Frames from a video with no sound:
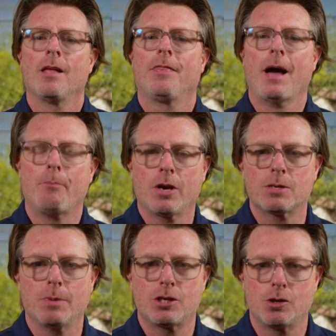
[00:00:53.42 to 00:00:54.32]
That brings
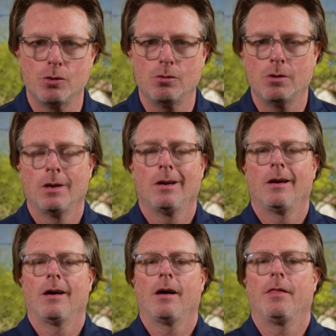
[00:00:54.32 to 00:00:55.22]
me to
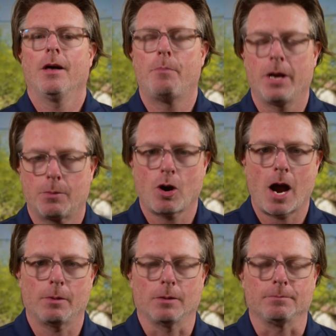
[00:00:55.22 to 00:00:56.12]
the big
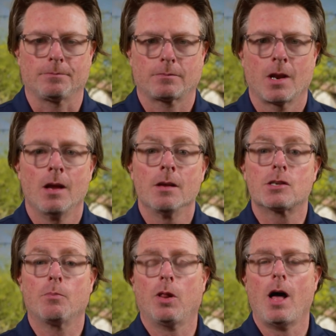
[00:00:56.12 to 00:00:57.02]
problem:
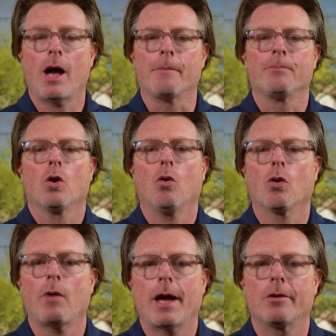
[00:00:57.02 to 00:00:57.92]
supply, or
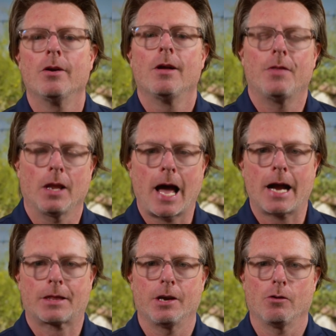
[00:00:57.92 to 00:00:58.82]
rather, the
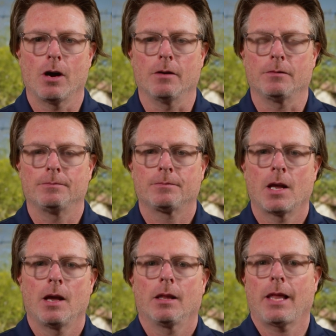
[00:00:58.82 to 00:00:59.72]
lack thereof.
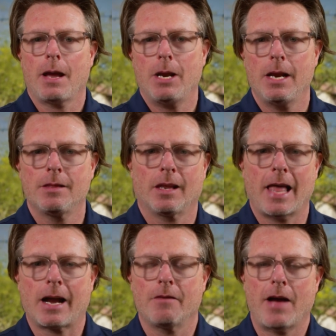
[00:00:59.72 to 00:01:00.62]
Laminating the
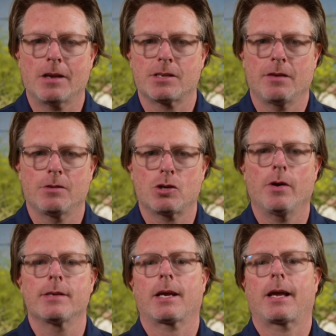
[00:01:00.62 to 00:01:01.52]
lack of housing inventory
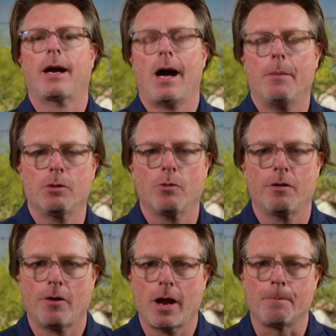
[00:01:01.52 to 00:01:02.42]
is a common
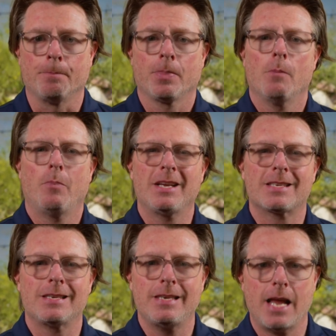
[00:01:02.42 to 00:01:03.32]
refrain, but
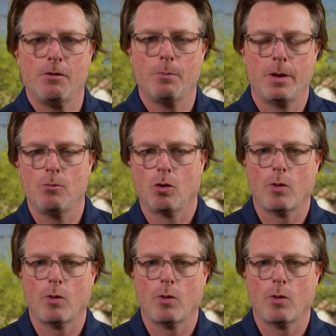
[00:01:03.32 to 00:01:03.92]
it's never been more